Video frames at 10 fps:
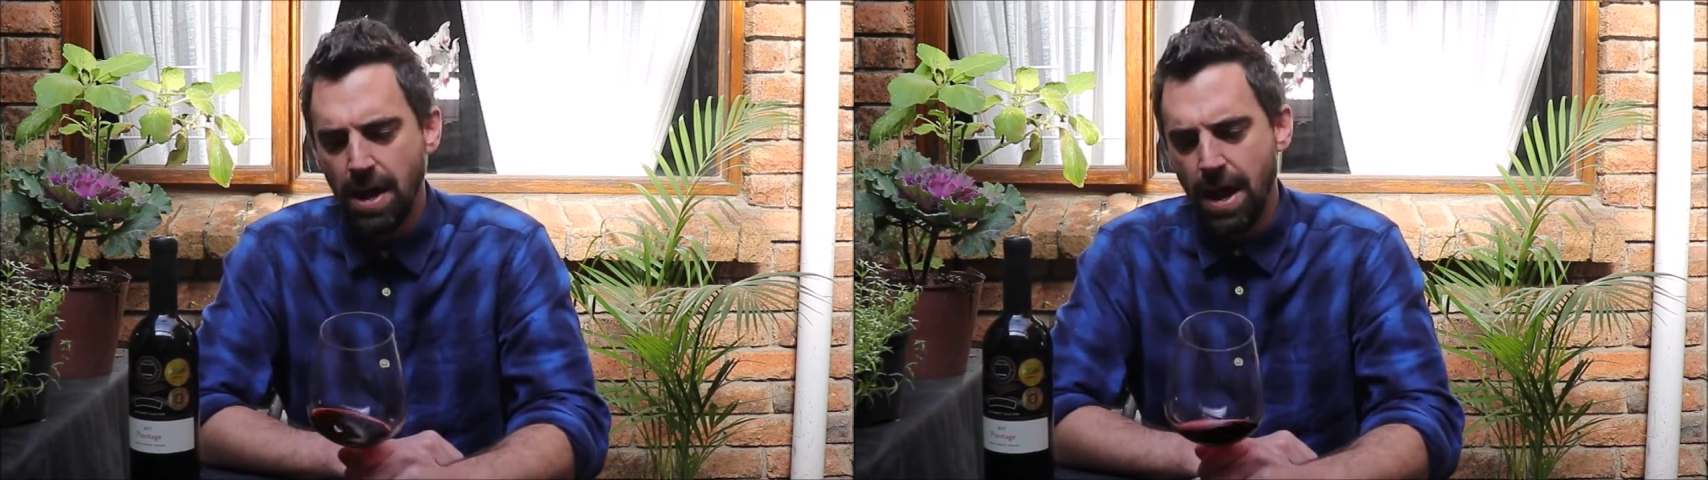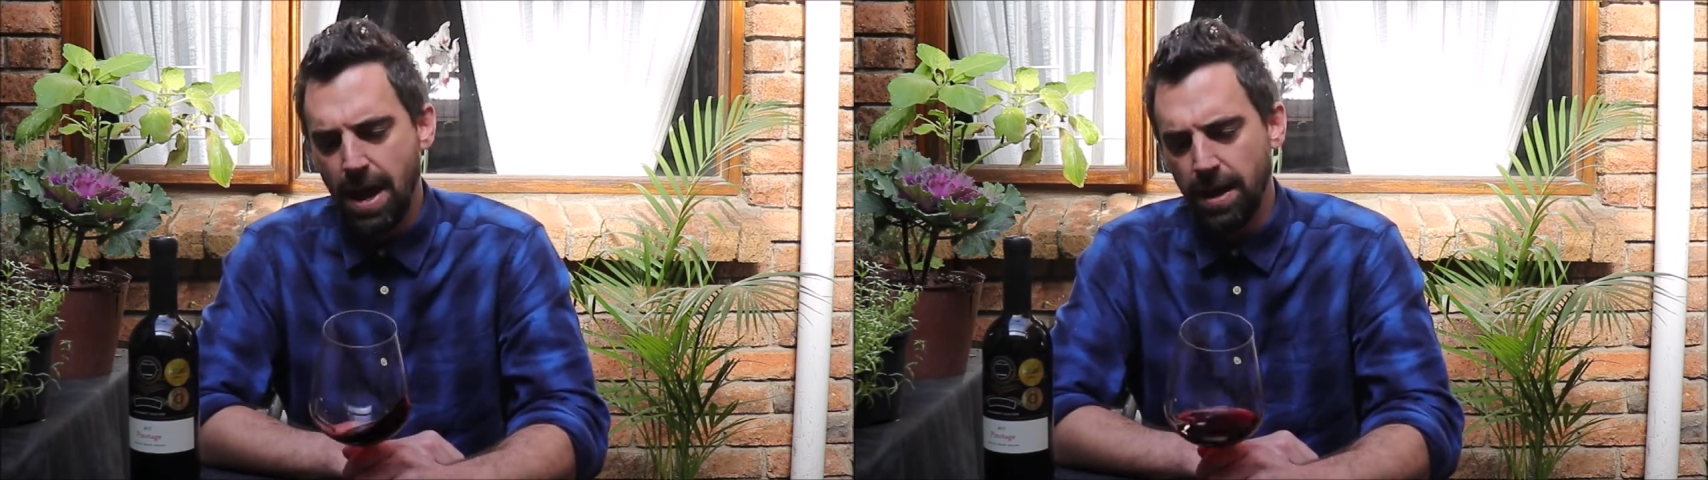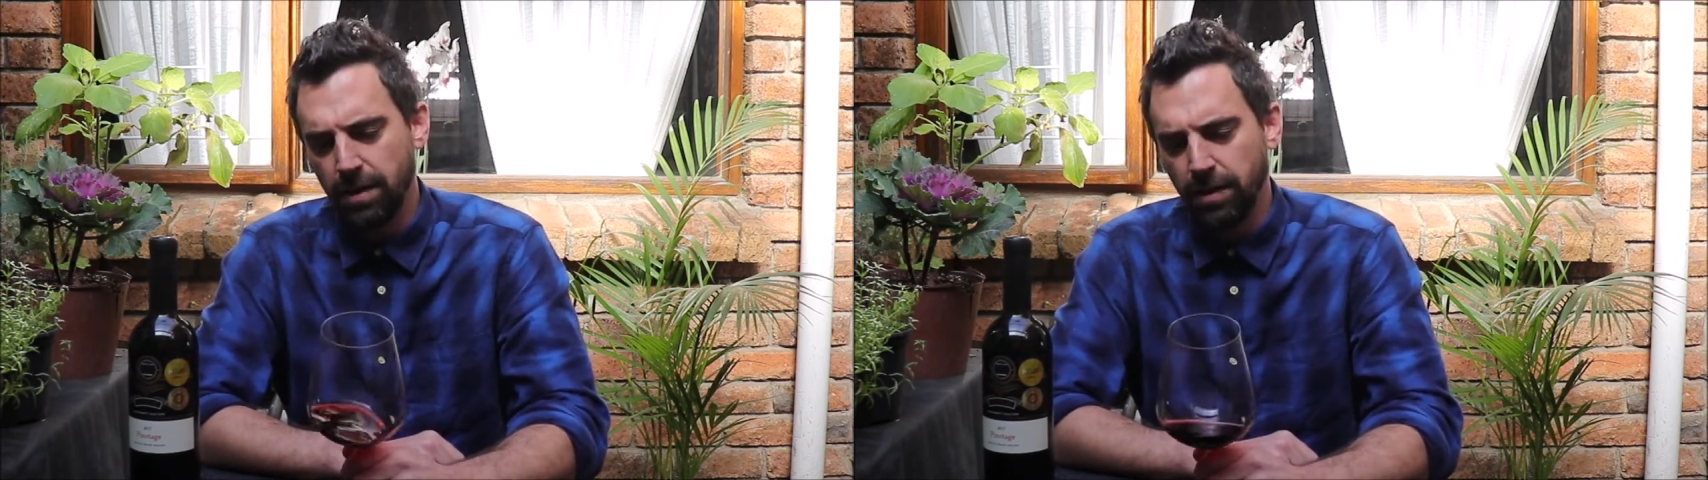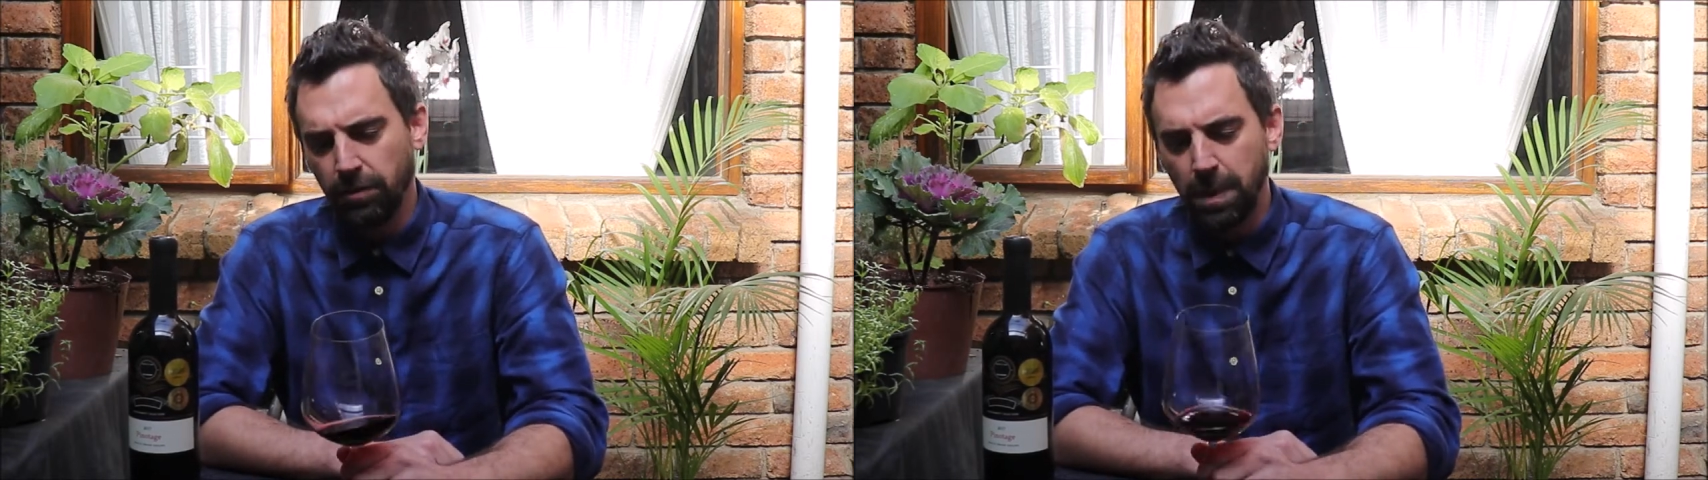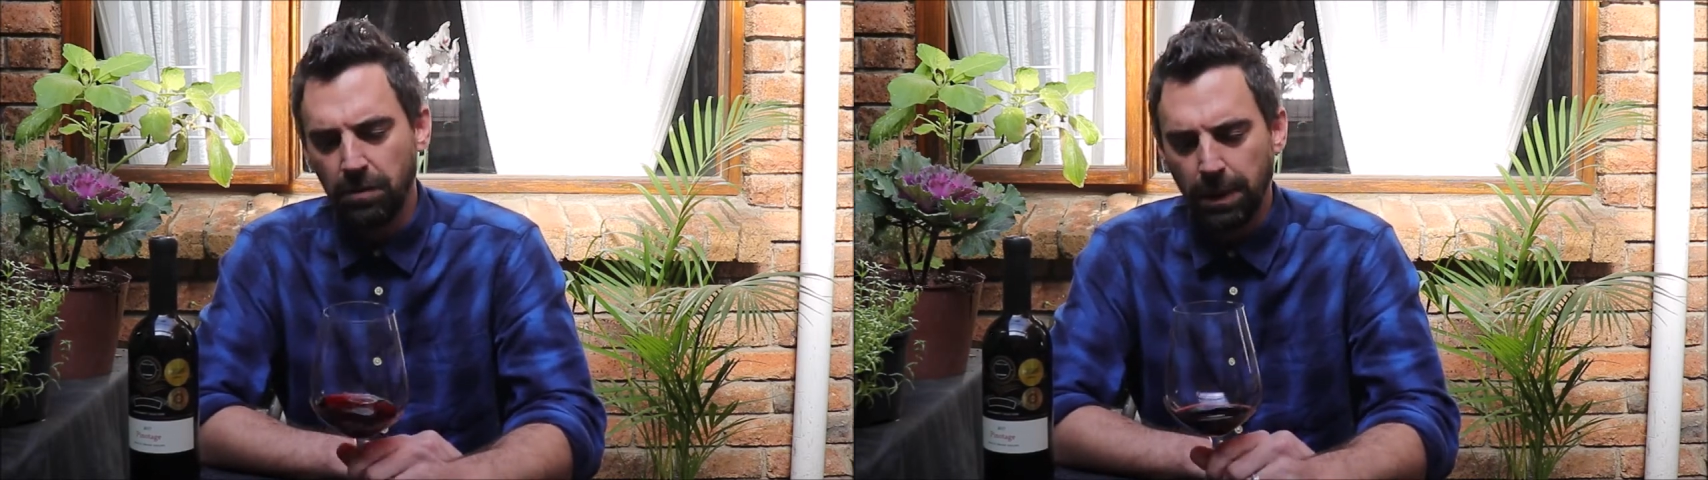and it
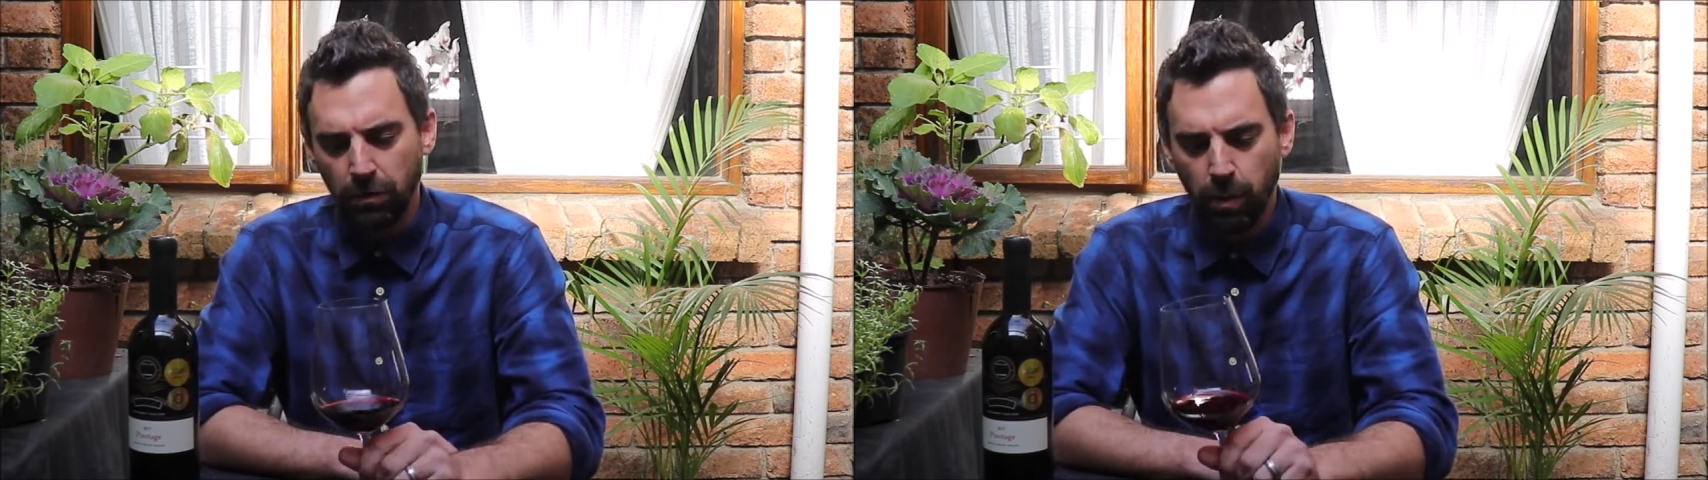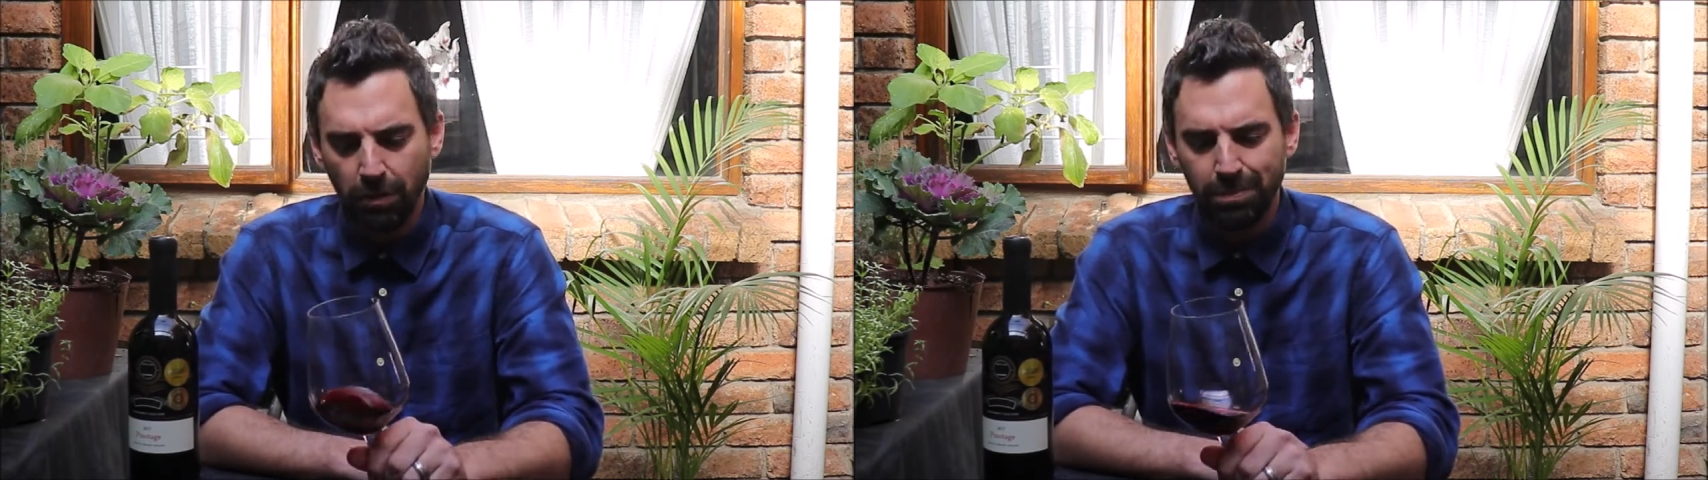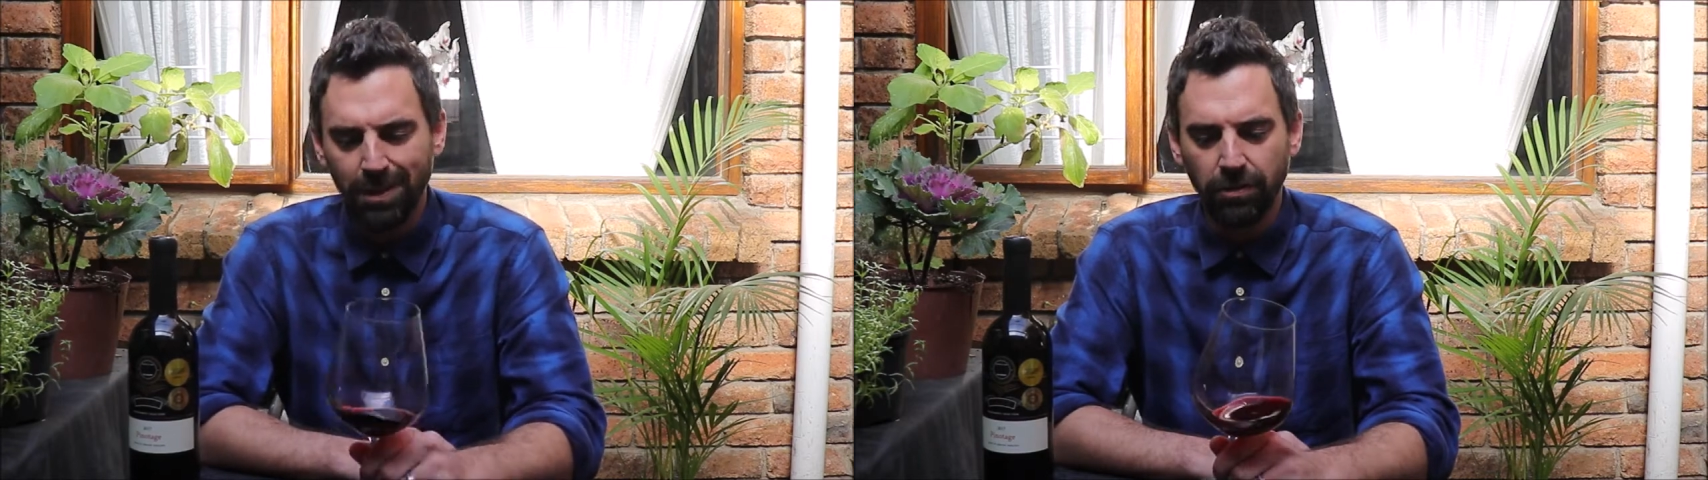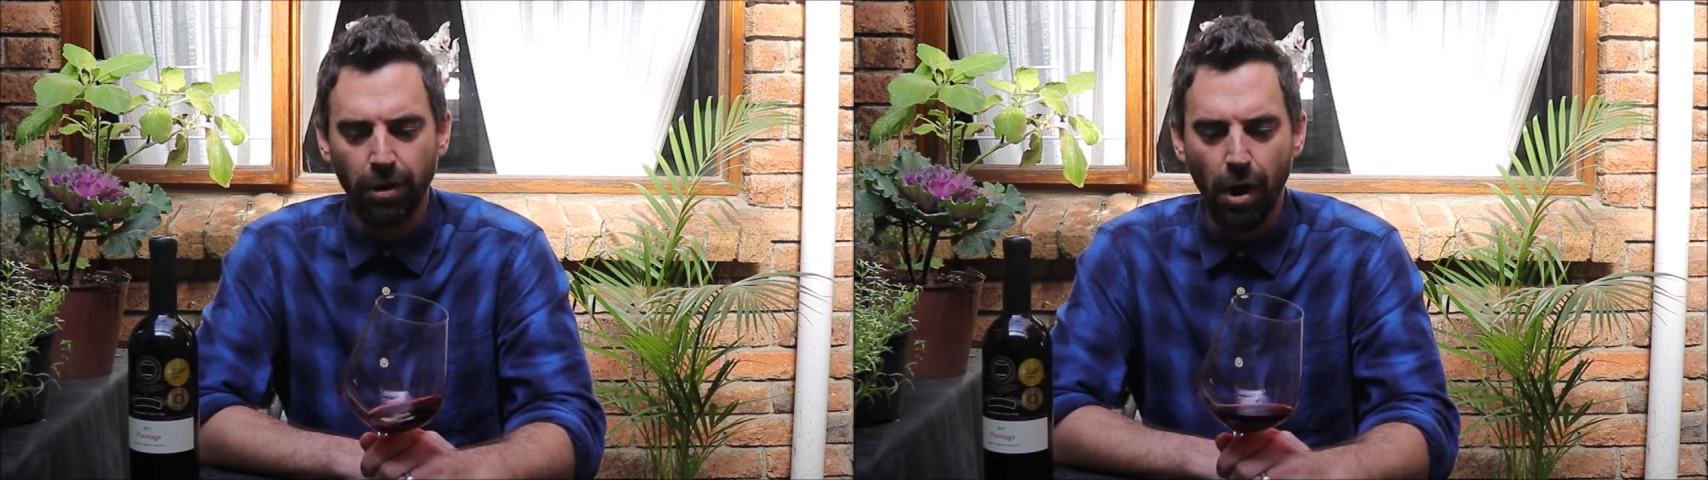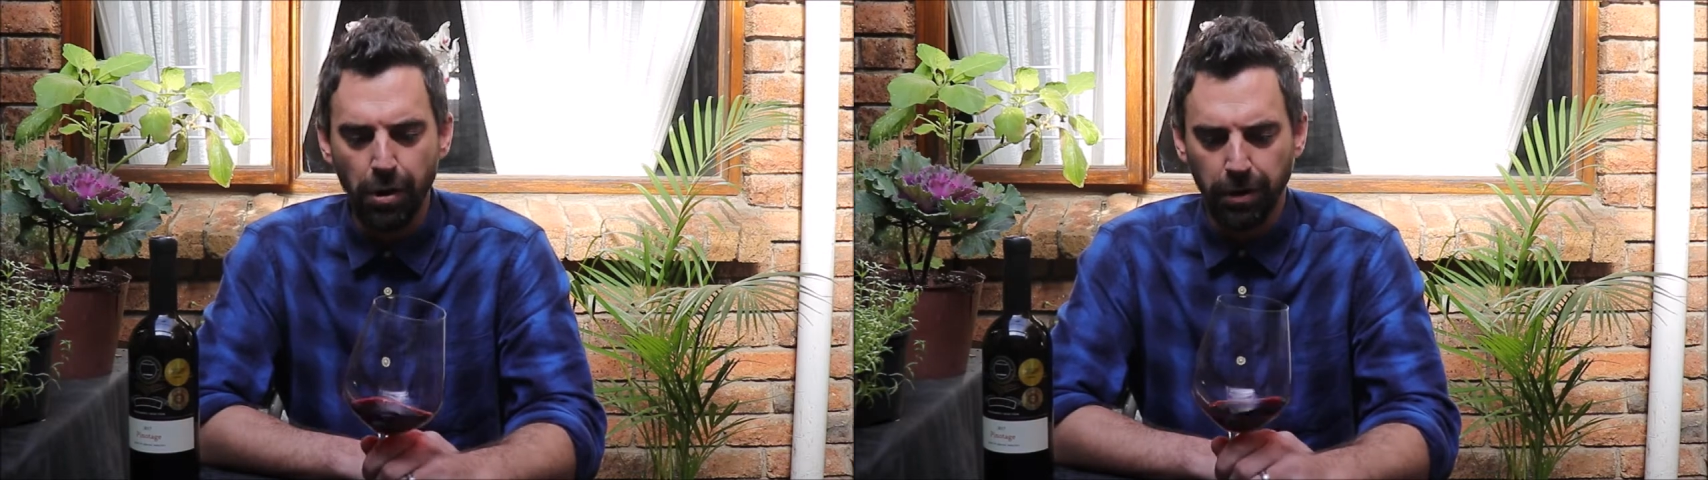spent about 12 months in
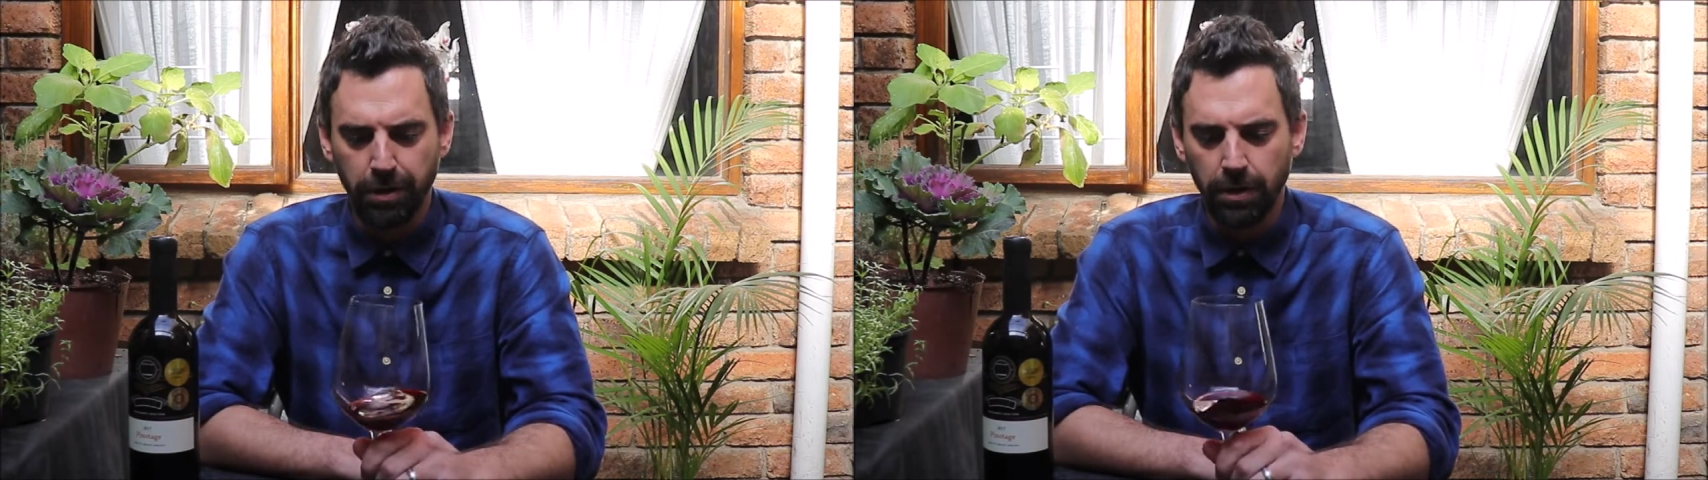oak.